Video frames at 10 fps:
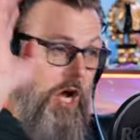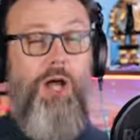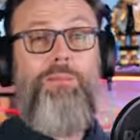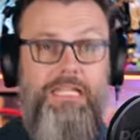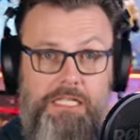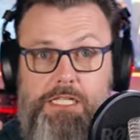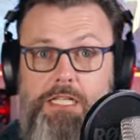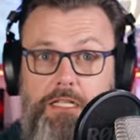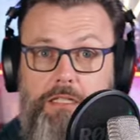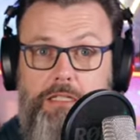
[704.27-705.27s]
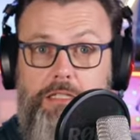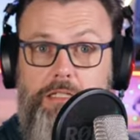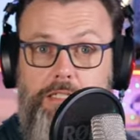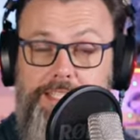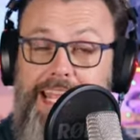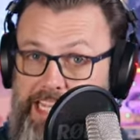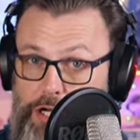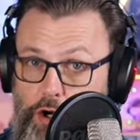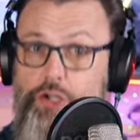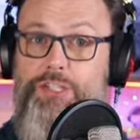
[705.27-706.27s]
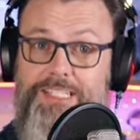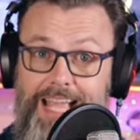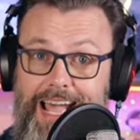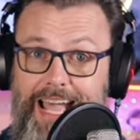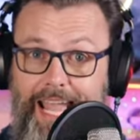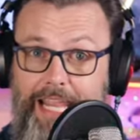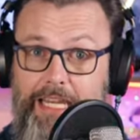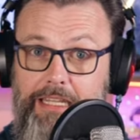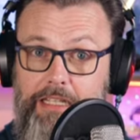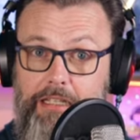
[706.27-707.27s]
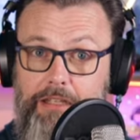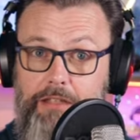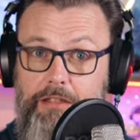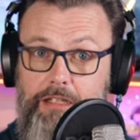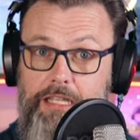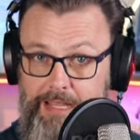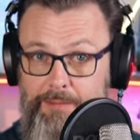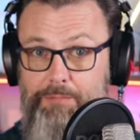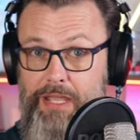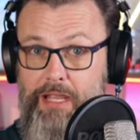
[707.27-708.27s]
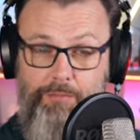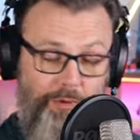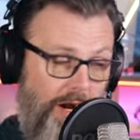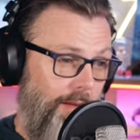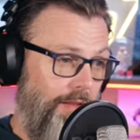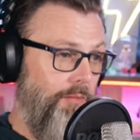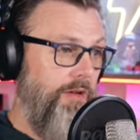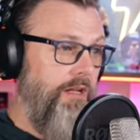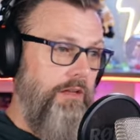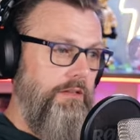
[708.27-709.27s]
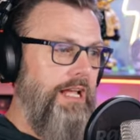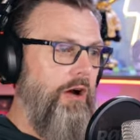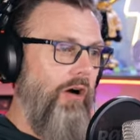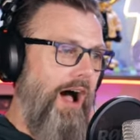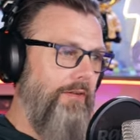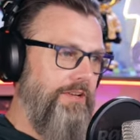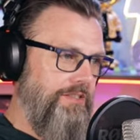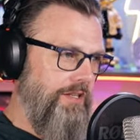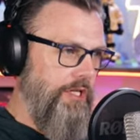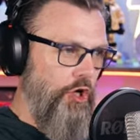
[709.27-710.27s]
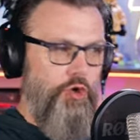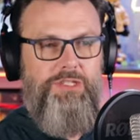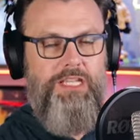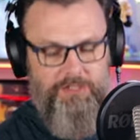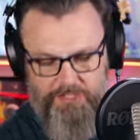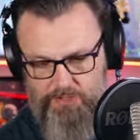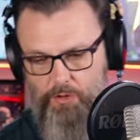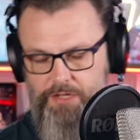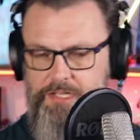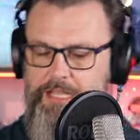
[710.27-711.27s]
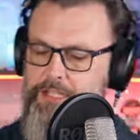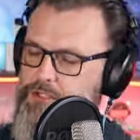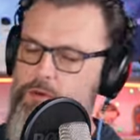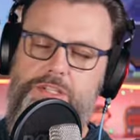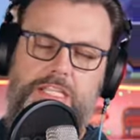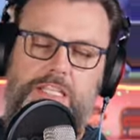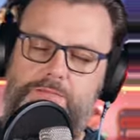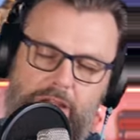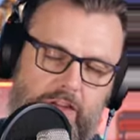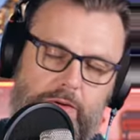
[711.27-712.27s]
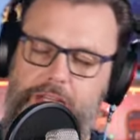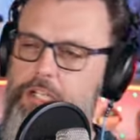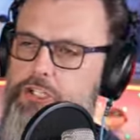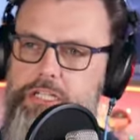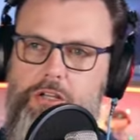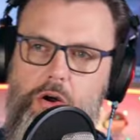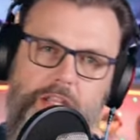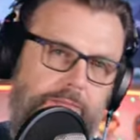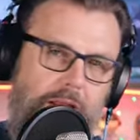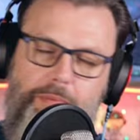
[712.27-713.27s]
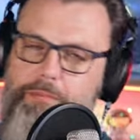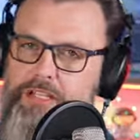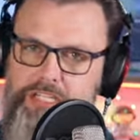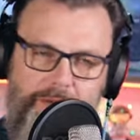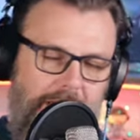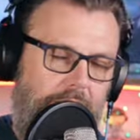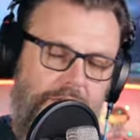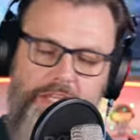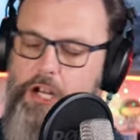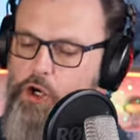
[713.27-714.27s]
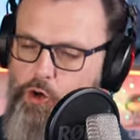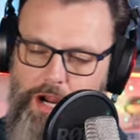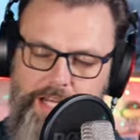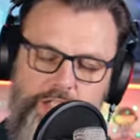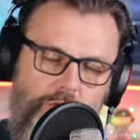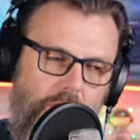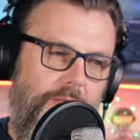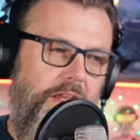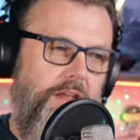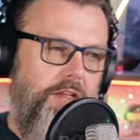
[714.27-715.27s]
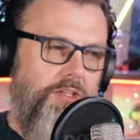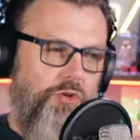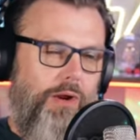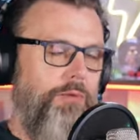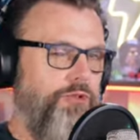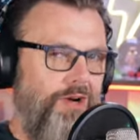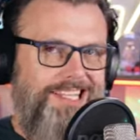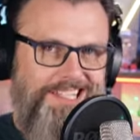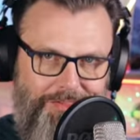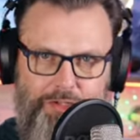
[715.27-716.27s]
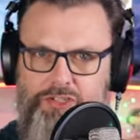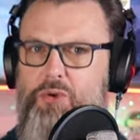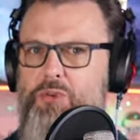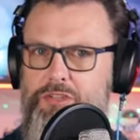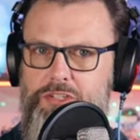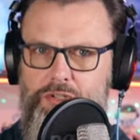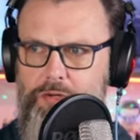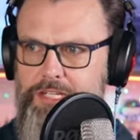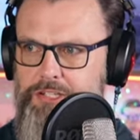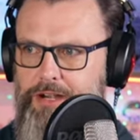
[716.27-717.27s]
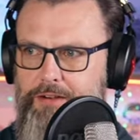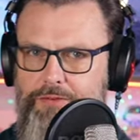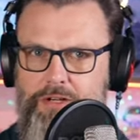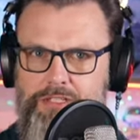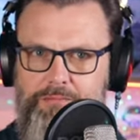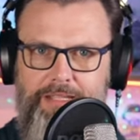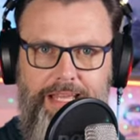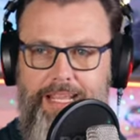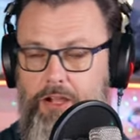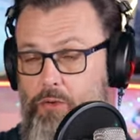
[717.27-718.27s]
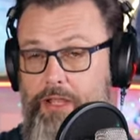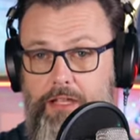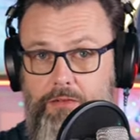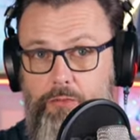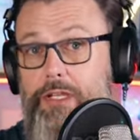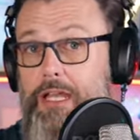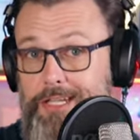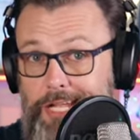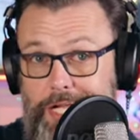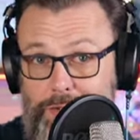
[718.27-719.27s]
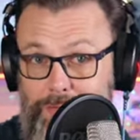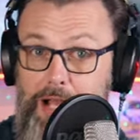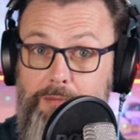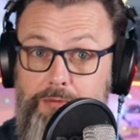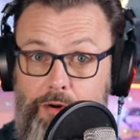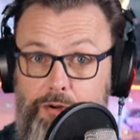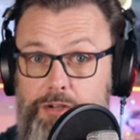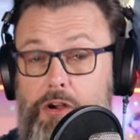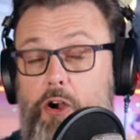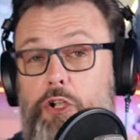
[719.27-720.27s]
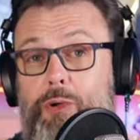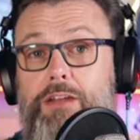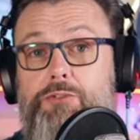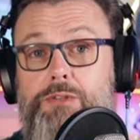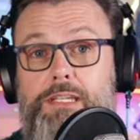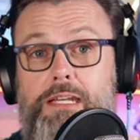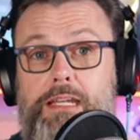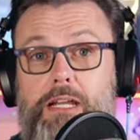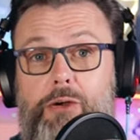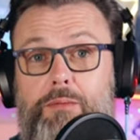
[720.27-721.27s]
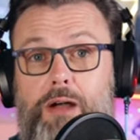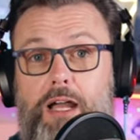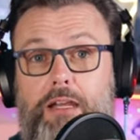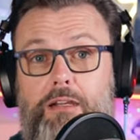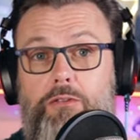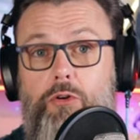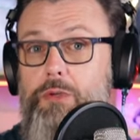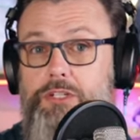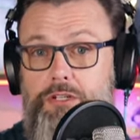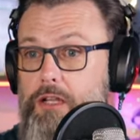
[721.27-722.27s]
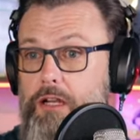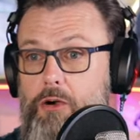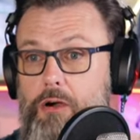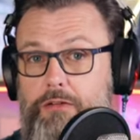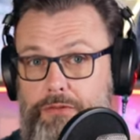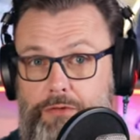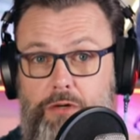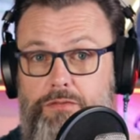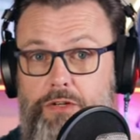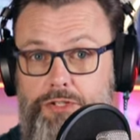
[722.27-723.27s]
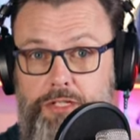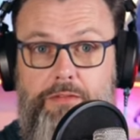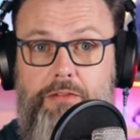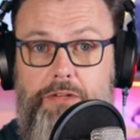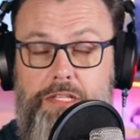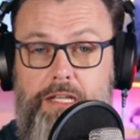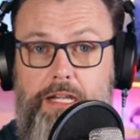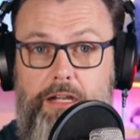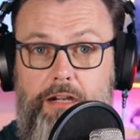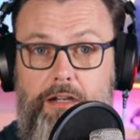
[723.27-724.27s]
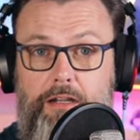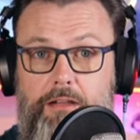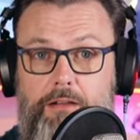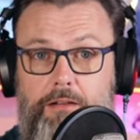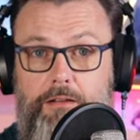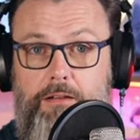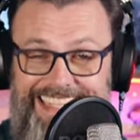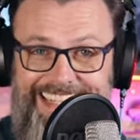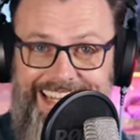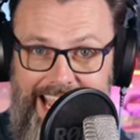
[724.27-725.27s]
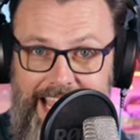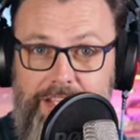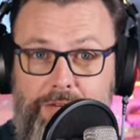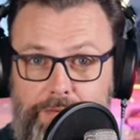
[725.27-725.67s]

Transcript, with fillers: Hubby taking her side is a big problem. Now, obviously, who's his source? His source is his mother, because she called him up and bitched about everything and cried to him. So I would try to set the sort the story straight first and be like, okay, well, yeah, you got your mom's version. Are you interested in hearing mine? Or are we just going to go off of her version of everything here? If he didn't